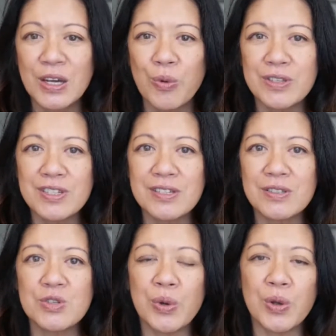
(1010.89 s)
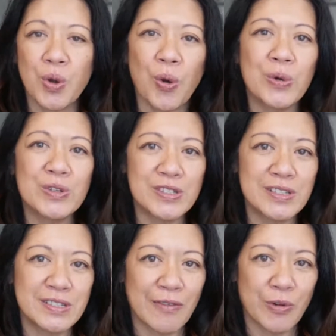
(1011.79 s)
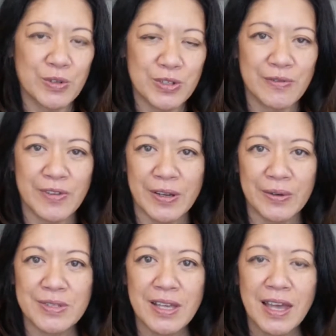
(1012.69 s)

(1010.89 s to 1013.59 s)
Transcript: which is to encourage these divergent views.